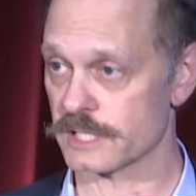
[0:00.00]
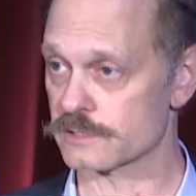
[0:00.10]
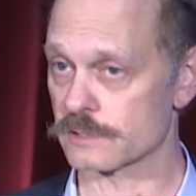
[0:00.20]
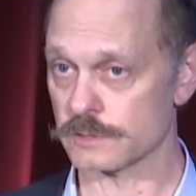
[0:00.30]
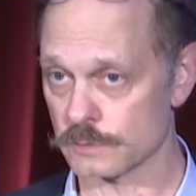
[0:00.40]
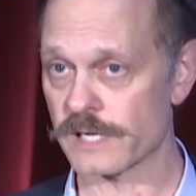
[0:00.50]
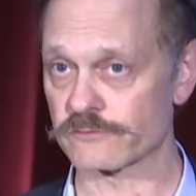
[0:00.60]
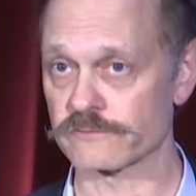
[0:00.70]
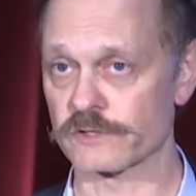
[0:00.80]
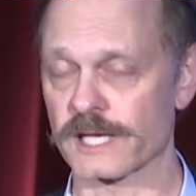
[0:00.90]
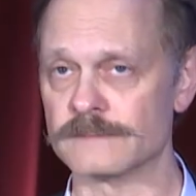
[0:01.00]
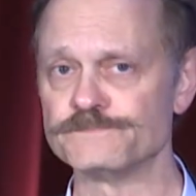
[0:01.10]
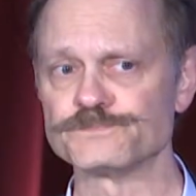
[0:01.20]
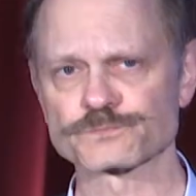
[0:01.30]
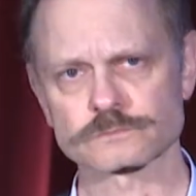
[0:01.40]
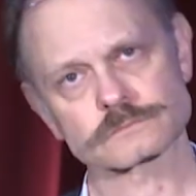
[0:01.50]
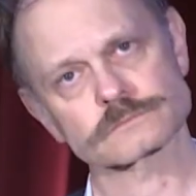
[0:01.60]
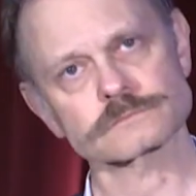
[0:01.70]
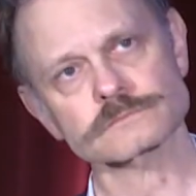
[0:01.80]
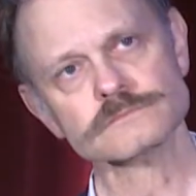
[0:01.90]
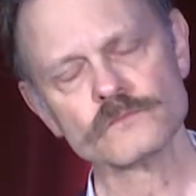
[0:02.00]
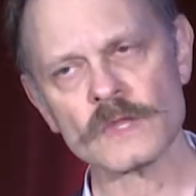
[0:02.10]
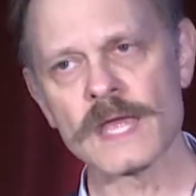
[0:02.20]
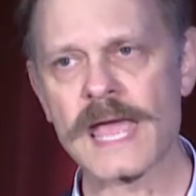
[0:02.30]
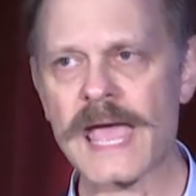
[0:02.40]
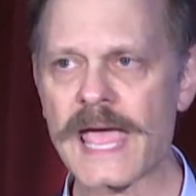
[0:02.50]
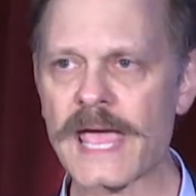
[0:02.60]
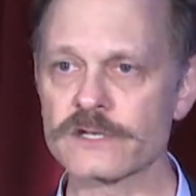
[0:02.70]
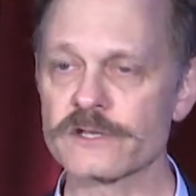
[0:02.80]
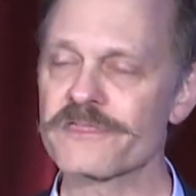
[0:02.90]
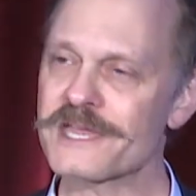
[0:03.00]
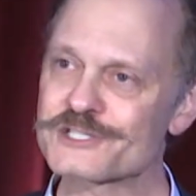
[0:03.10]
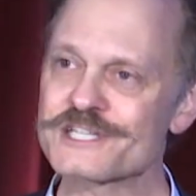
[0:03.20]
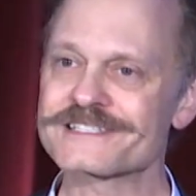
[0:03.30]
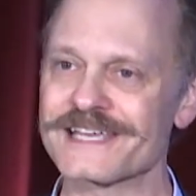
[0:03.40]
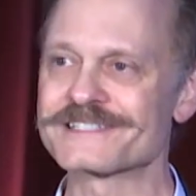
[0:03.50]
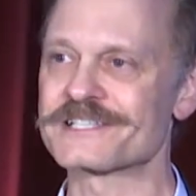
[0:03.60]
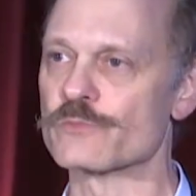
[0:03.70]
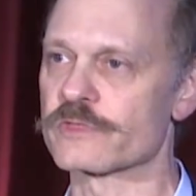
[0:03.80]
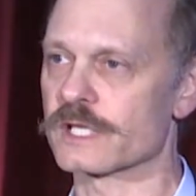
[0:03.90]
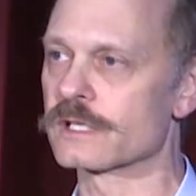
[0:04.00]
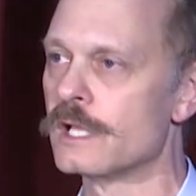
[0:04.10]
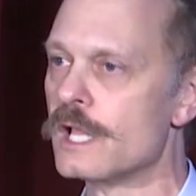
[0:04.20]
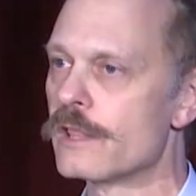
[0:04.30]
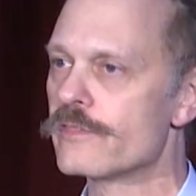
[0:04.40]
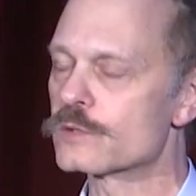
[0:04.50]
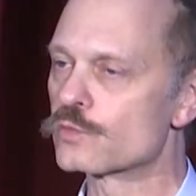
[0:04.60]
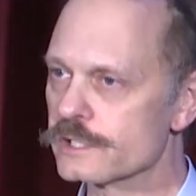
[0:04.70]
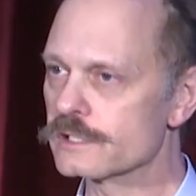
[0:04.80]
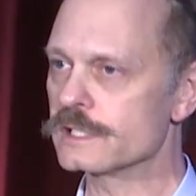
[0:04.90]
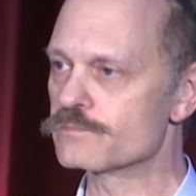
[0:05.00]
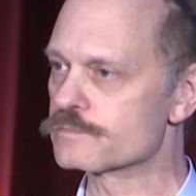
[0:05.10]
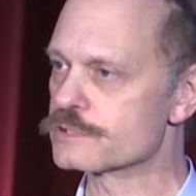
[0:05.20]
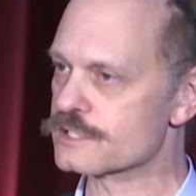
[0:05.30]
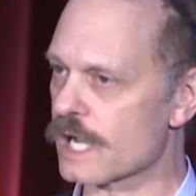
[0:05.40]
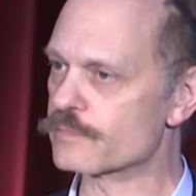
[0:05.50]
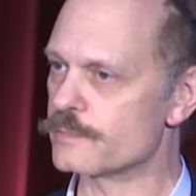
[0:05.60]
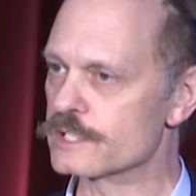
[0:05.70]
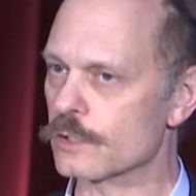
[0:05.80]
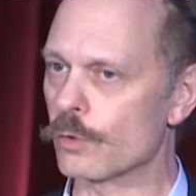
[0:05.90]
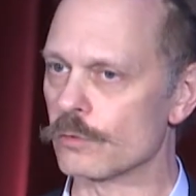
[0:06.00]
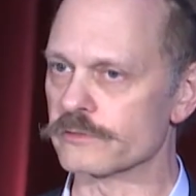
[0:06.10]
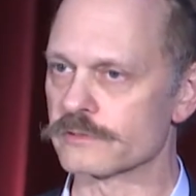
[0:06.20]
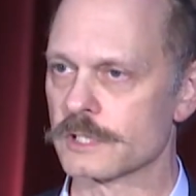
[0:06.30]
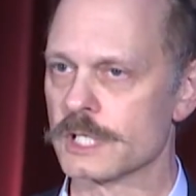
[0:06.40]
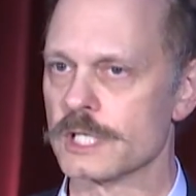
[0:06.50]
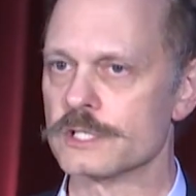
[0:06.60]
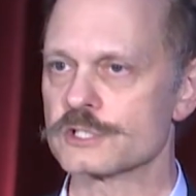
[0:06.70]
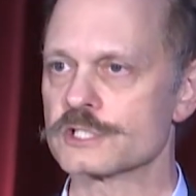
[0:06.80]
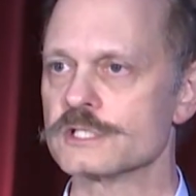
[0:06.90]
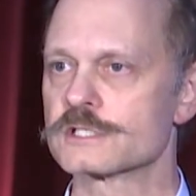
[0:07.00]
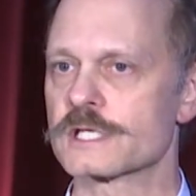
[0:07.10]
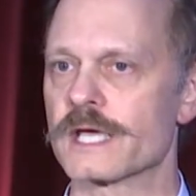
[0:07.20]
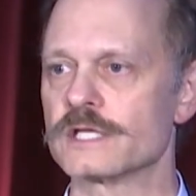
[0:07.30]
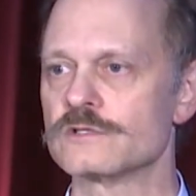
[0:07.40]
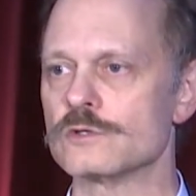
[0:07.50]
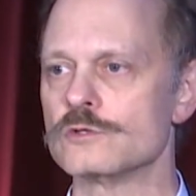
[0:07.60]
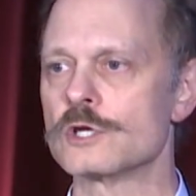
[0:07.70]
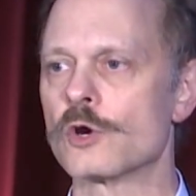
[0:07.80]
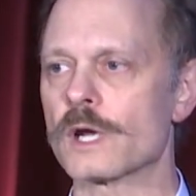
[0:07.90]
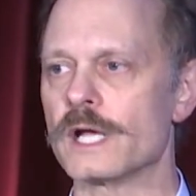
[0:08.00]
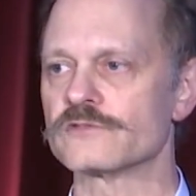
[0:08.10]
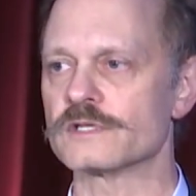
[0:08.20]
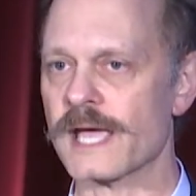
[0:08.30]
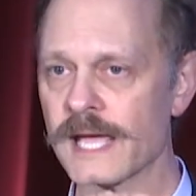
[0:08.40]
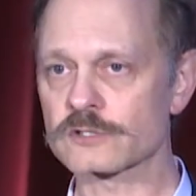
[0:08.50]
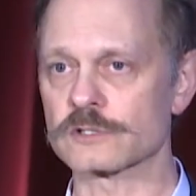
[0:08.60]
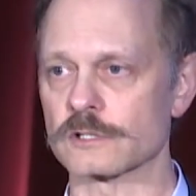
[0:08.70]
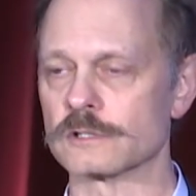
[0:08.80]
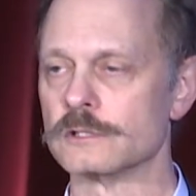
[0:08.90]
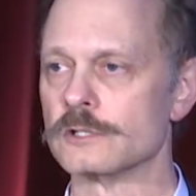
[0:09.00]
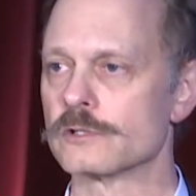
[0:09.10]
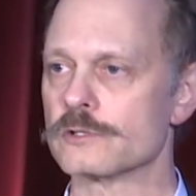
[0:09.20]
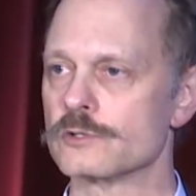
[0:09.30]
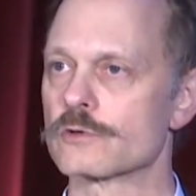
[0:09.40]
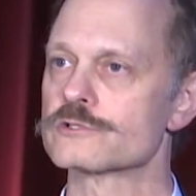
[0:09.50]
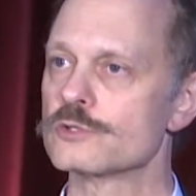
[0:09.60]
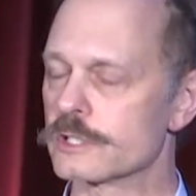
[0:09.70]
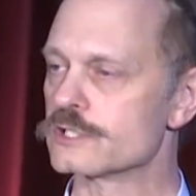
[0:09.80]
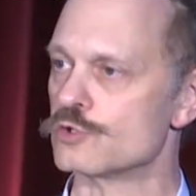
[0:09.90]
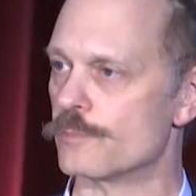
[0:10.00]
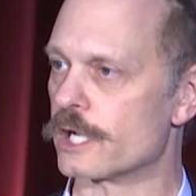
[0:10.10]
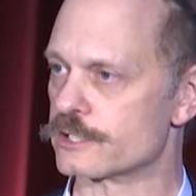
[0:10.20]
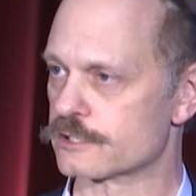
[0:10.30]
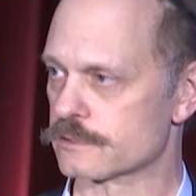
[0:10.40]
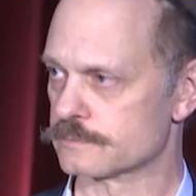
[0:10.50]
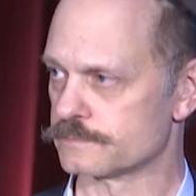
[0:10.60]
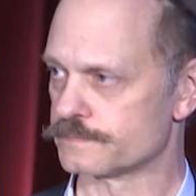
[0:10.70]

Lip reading: teacher, you never forget. And then she said something that really stopped me cold. She said, you know, as an actor, you're doing too much.